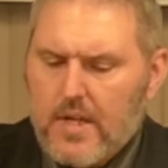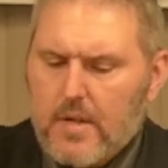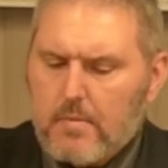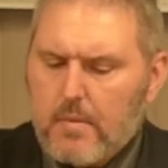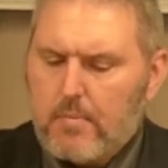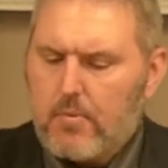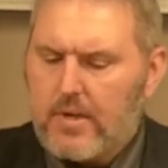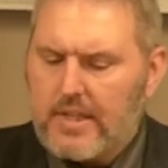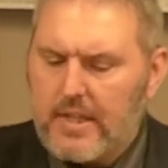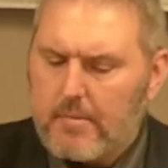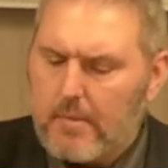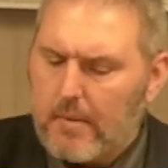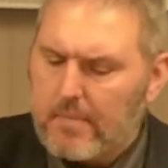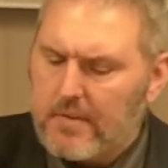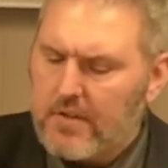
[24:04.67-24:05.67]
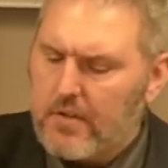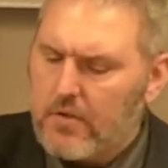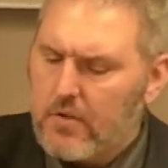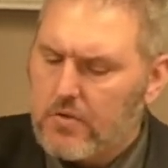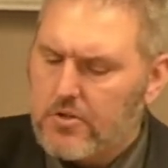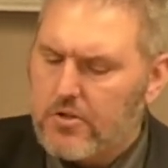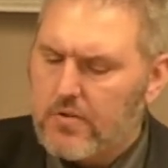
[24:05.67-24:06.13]
but bring them up in the
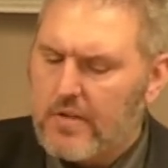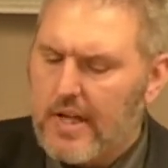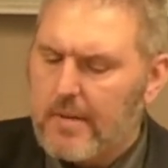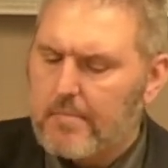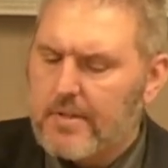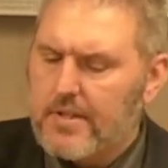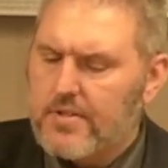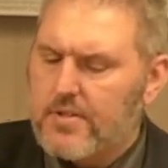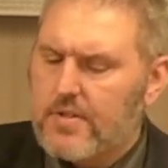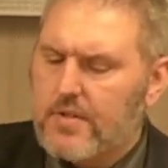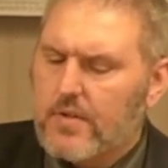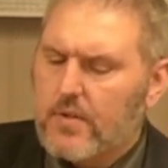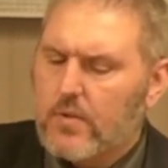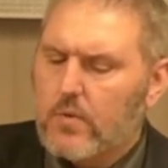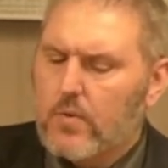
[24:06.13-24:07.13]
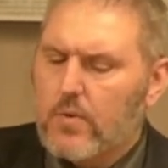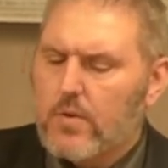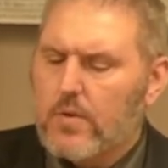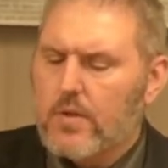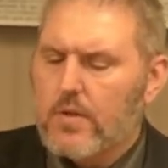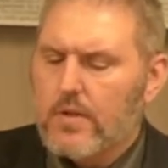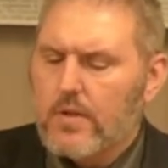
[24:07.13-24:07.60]
nurture and admonition of the
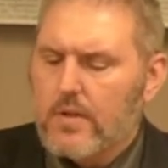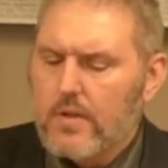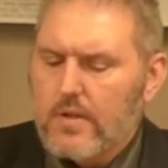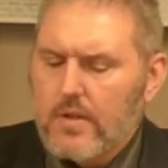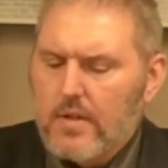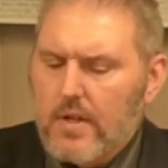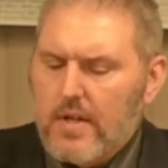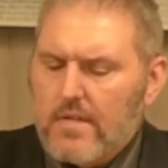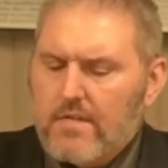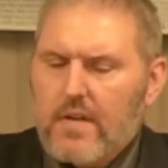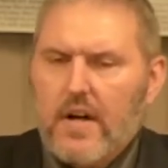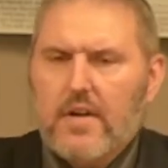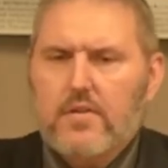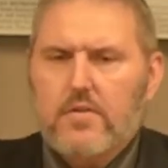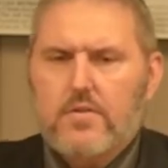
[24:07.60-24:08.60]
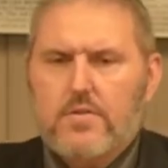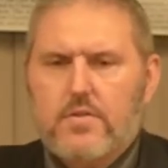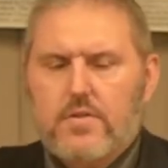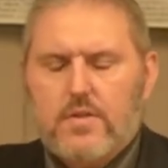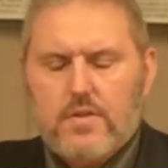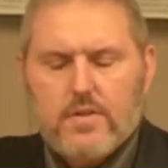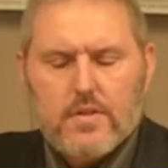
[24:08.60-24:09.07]
Lord.
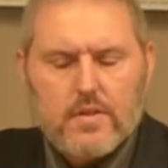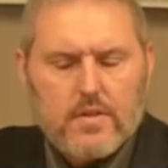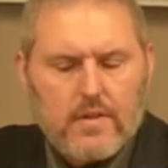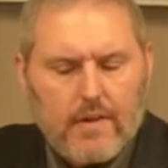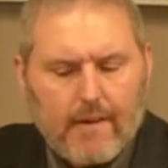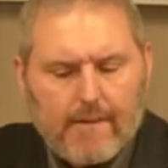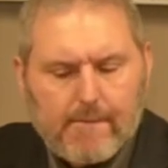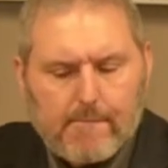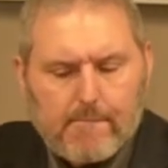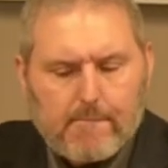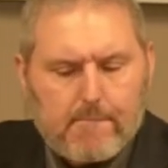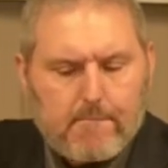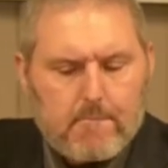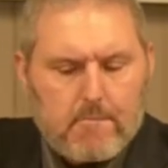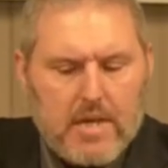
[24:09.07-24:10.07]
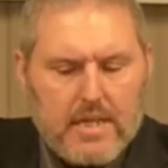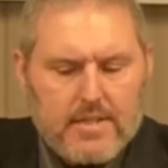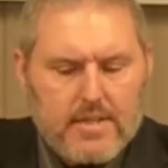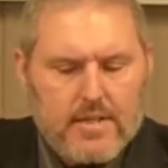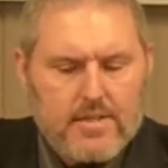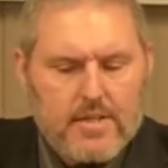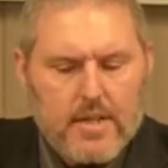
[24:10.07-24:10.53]
Fathers,
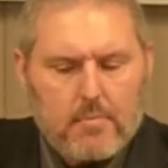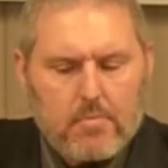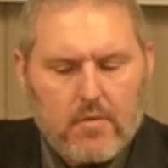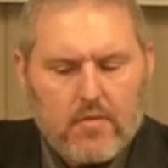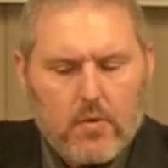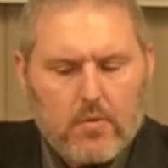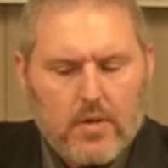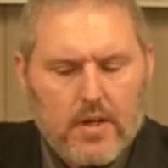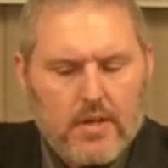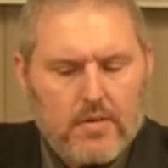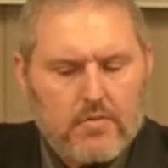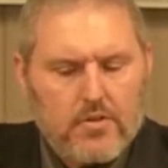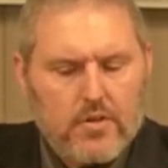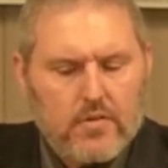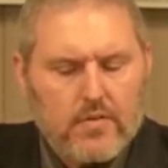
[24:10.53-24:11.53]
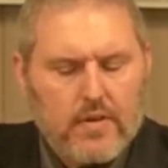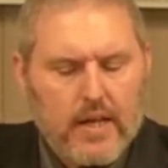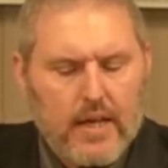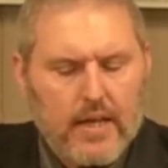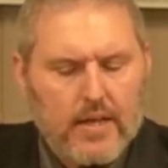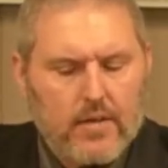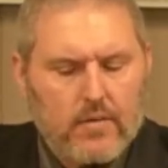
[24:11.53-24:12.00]
says again, provoke not your children to
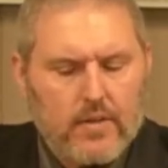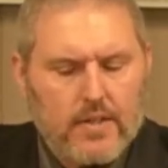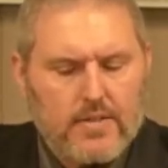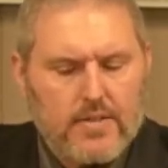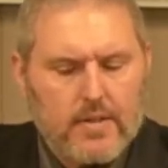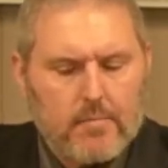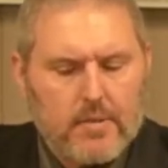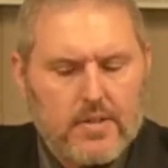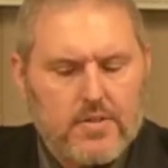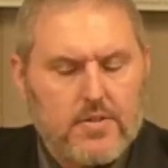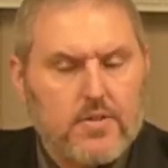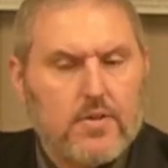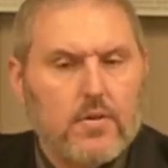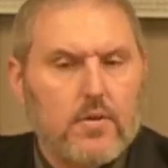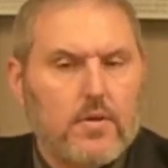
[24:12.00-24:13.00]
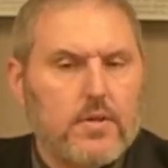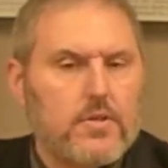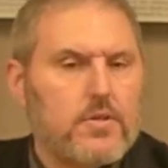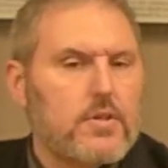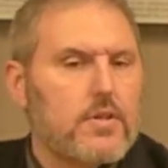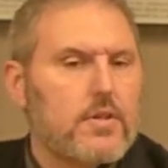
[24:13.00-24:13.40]
anger, lest they be discouraged.